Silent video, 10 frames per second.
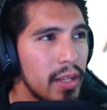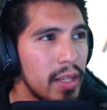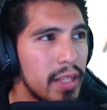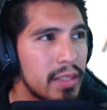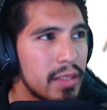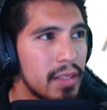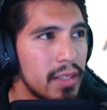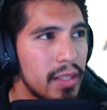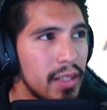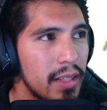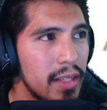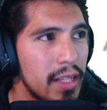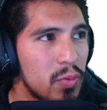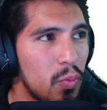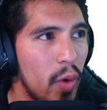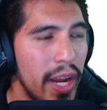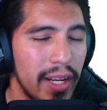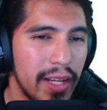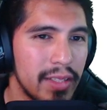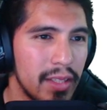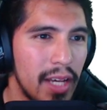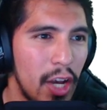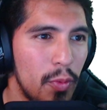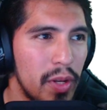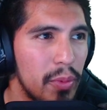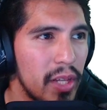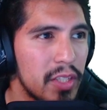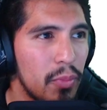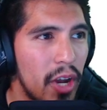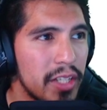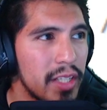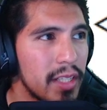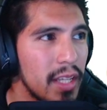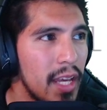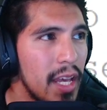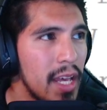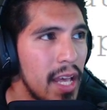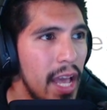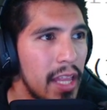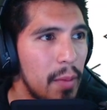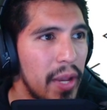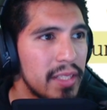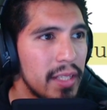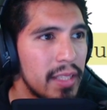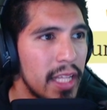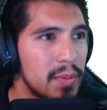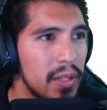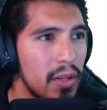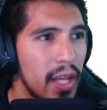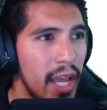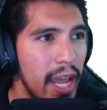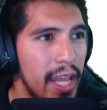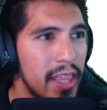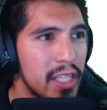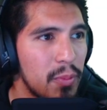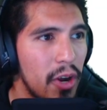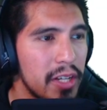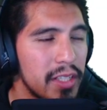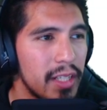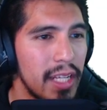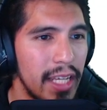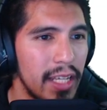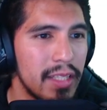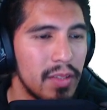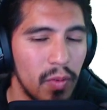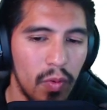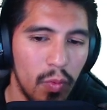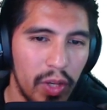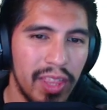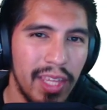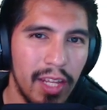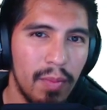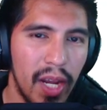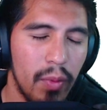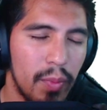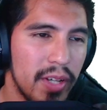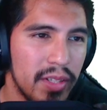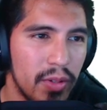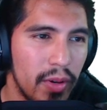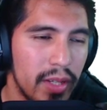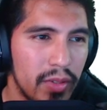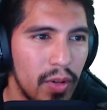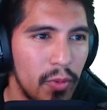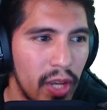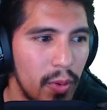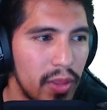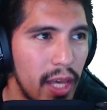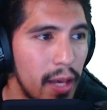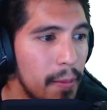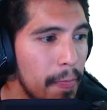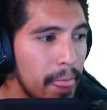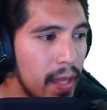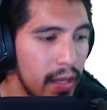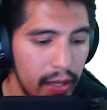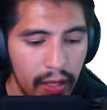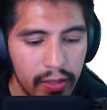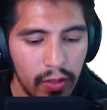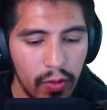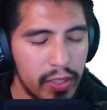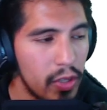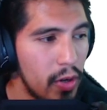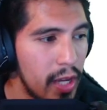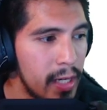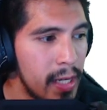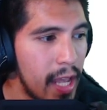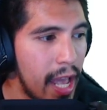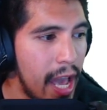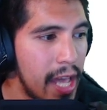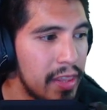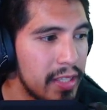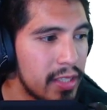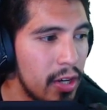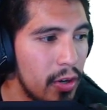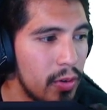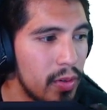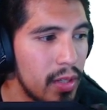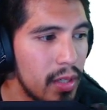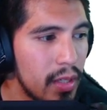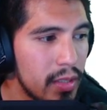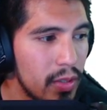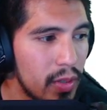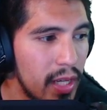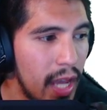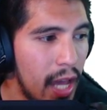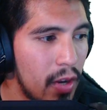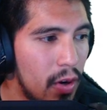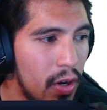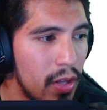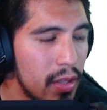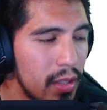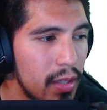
It's right next to the IO manipulation project. And that basically lets me know that, hey, this project is within my repository. So I'm okay with that. So let's go ahead and add this code. So git add all.